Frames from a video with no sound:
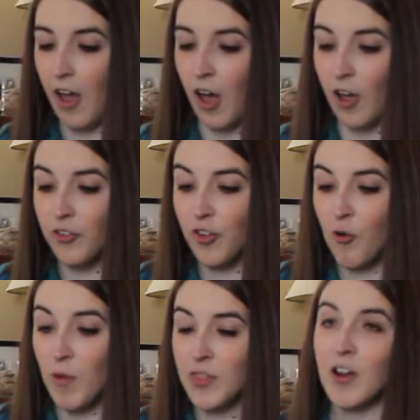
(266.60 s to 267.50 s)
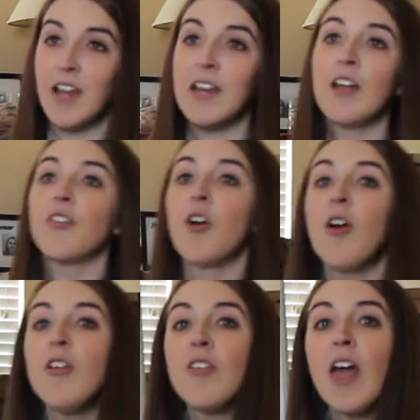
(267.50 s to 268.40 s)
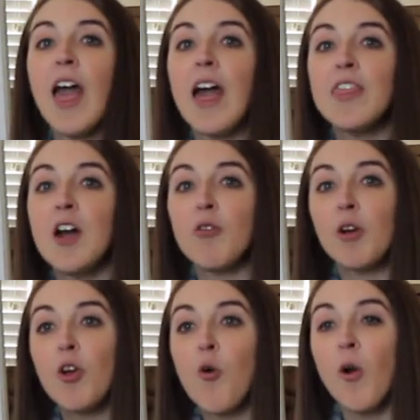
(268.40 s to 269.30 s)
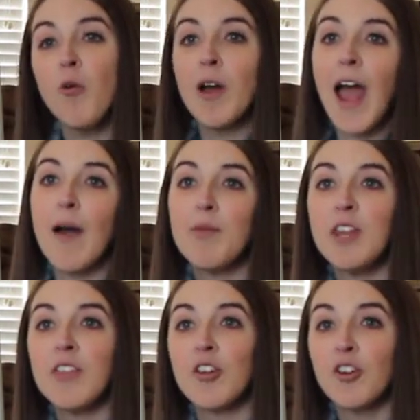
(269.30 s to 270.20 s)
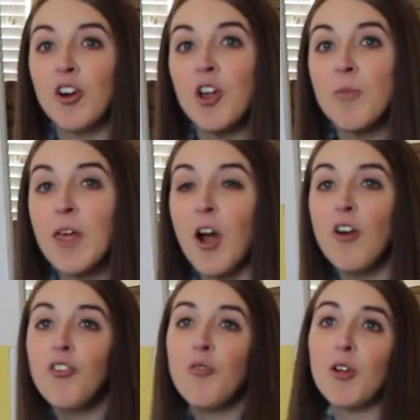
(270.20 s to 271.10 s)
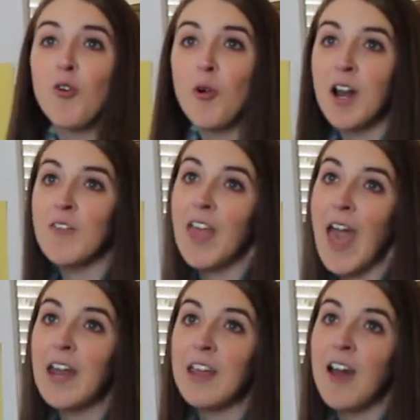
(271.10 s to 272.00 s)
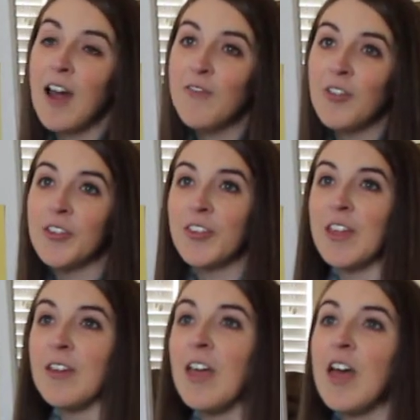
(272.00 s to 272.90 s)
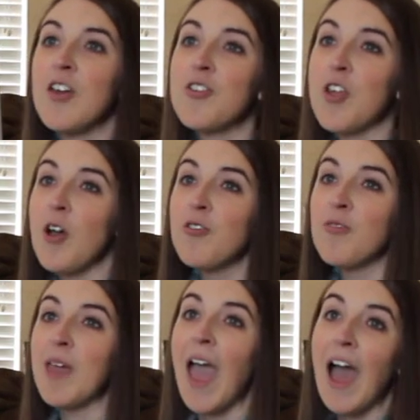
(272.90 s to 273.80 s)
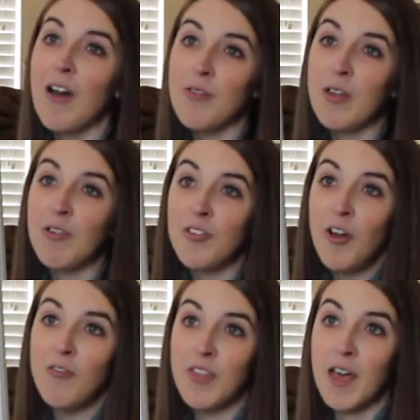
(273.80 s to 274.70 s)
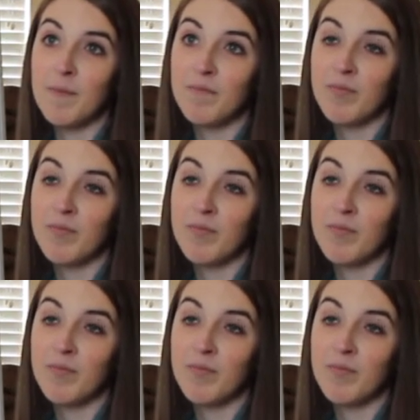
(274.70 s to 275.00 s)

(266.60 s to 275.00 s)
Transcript: Also, with their index cards, they'll record what happened in their group and also record if they had any conflicts and show to me how they resolved them.